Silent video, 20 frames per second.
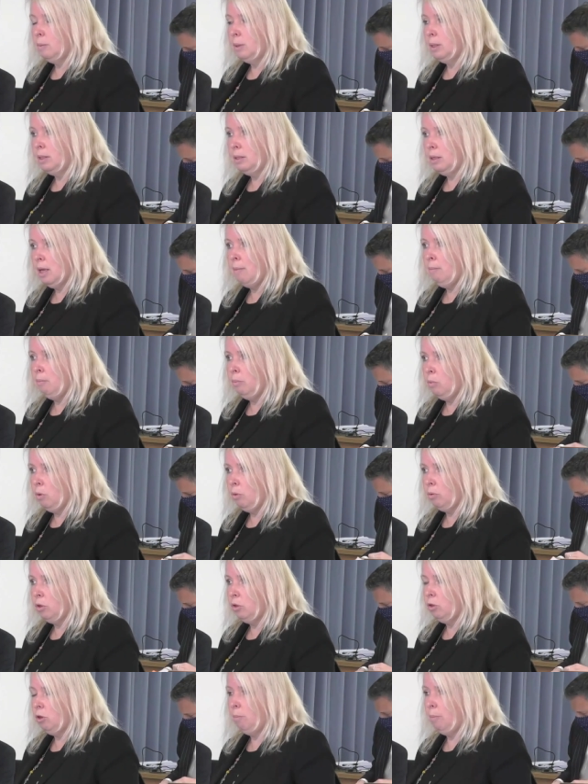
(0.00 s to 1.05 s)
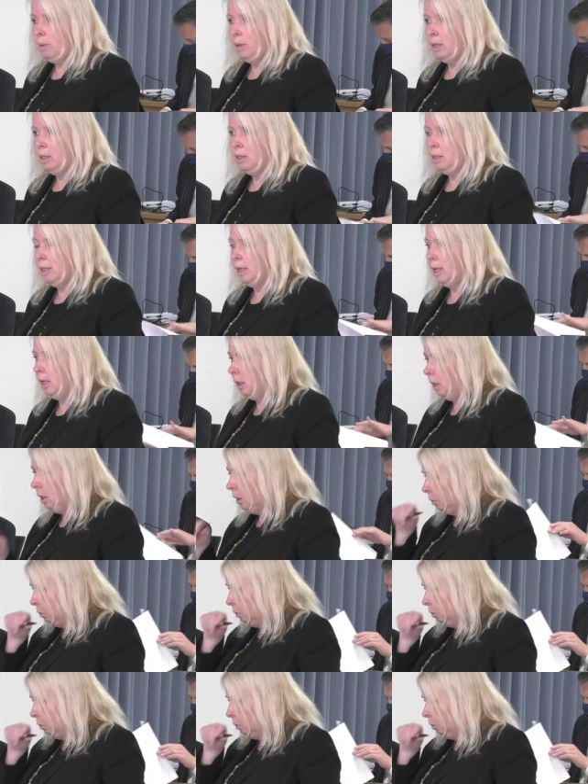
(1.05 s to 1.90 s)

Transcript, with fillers: with some not stopping until,